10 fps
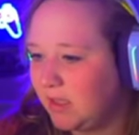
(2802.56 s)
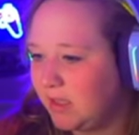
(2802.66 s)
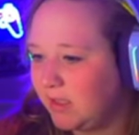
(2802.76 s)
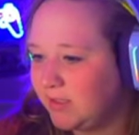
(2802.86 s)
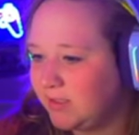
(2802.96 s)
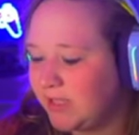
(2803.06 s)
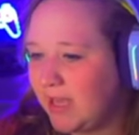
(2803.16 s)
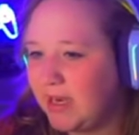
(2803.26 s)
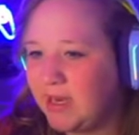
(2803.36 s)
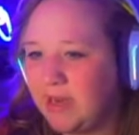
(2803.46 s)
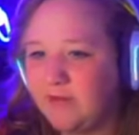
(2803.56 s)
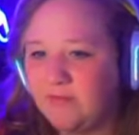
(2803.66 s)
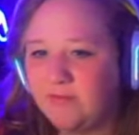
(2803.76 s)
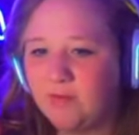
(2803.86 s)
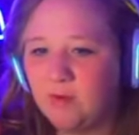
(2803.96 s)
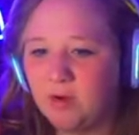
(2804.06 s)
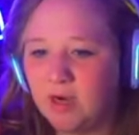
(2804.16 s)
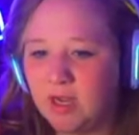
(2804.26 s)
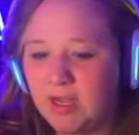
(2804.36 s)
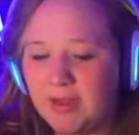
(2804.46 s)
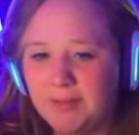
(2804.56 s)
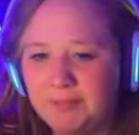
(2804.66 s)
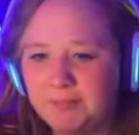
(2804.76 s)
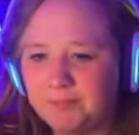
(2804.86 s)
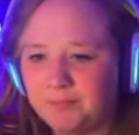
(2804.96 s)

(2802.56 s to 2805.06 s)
Is that enough for, um...